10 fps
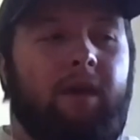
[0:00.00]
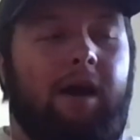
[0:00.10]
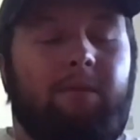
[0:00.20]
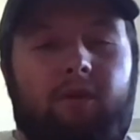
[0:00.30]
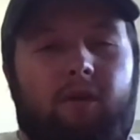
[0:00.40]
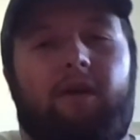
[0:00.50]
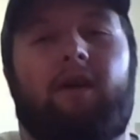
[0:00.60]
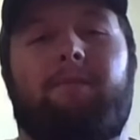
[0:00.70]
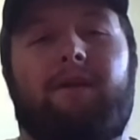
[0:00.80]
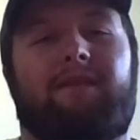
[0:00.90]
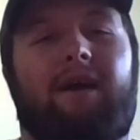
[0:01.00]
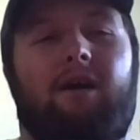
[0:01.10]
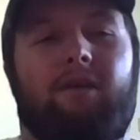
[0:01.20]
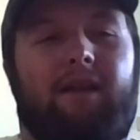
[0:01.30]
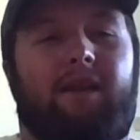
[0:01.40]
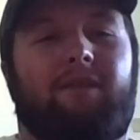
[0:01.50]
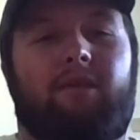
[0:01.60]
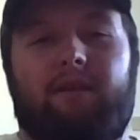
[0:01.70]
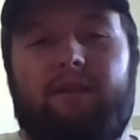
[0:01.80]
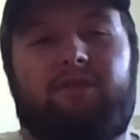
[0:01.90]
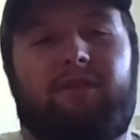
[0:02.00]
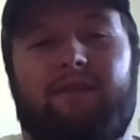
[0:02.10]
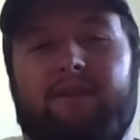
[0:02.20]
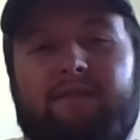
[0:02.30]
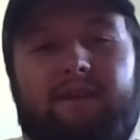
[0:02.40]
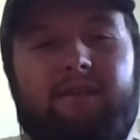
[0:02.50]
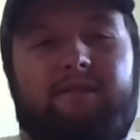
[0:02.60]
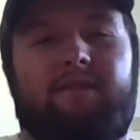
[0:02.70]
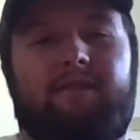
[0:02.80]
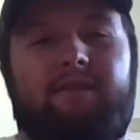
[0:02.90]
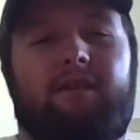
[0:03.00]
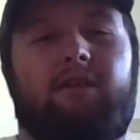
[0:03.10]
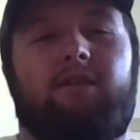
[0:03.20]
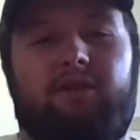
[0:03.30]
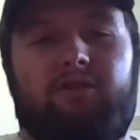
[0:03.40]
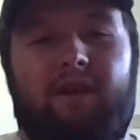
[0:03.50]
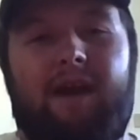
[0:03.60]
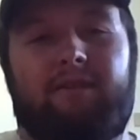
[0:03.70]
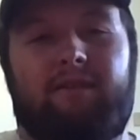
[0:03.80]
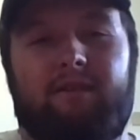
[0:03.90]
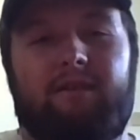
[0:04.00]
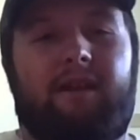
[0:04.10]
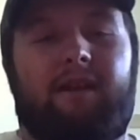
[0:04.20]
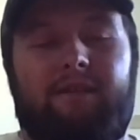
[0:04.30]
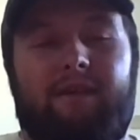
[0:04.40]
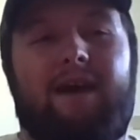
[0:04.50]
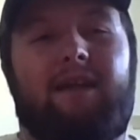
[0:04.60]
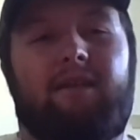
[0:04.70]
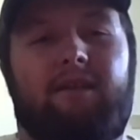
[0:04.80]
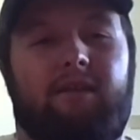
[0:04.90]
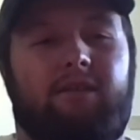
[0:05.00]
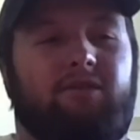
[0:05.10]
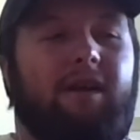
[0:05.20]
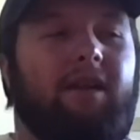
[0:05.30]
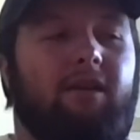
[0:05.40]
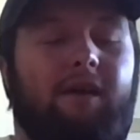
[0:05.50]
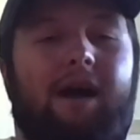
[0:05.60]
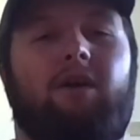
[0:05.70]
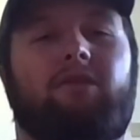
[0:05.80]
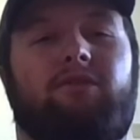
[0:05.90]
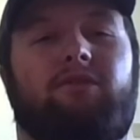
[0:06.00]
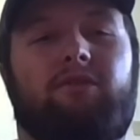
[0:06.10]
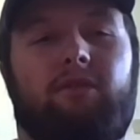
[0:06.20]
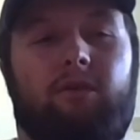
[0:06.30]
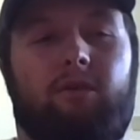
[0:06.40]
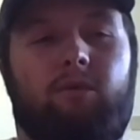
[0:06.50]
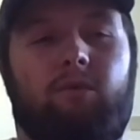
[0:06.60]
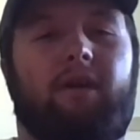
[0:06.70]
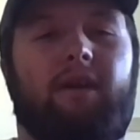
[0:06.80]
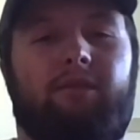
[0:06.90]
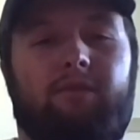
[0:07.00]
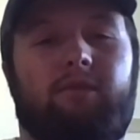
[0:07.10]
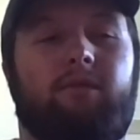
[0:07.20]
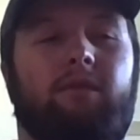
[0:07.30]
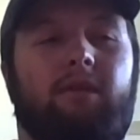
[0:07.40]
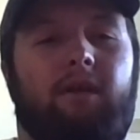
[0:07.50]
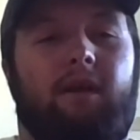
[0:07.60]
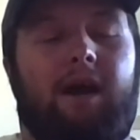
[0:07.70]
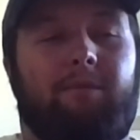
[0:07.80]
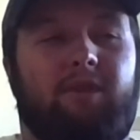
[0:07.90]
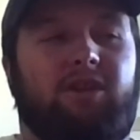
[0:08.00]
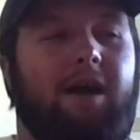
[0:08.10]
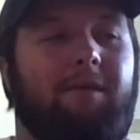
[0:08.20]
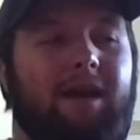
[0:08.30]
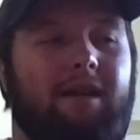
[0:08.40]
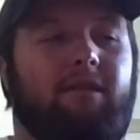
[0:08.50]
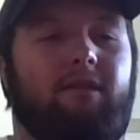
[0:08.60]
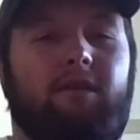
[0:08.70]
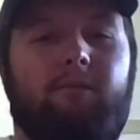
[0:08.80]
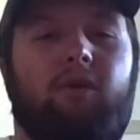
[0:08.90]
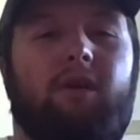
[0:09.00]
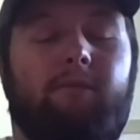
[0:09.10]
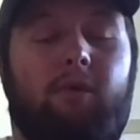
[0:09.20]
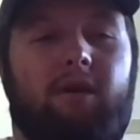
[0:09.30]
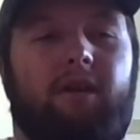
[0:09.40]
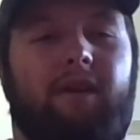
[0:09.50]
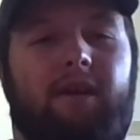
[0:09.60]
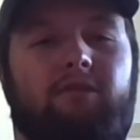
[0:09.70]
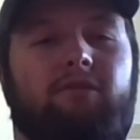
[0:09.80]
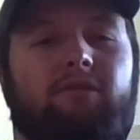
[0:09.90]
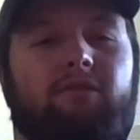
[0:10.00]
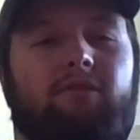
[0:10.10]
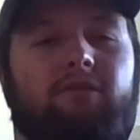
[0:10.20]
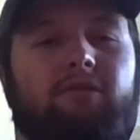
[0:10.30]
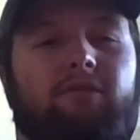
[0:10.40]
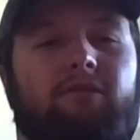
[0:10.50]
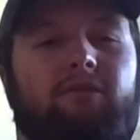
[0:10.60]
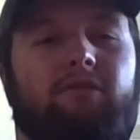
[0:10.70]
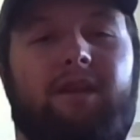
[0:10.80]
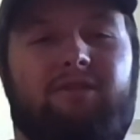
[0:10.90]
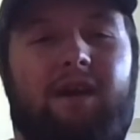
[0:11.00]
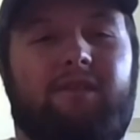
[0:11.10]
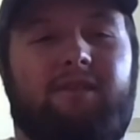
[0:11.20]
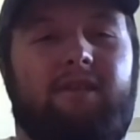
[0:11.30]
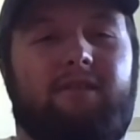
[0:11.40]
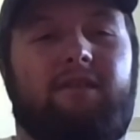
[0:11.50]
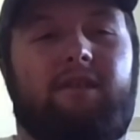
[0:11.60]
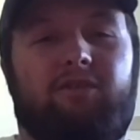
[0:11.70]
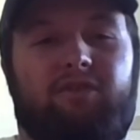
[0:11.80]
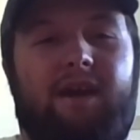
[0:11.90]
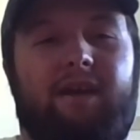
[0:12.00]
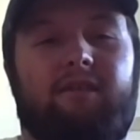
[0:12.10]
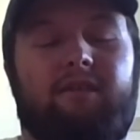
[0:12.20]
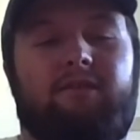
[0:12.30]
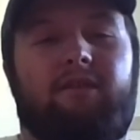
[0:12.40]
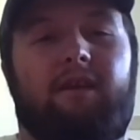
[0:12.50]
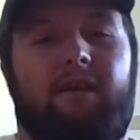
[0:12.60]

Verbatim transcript: Um, growing up in town, I'd never really driven a skid steer or a tractor or any of that. So I didn't know how. So working through on um, the job, I got to learn more and more, and they slowly taught me to drive the skid steer and tractors.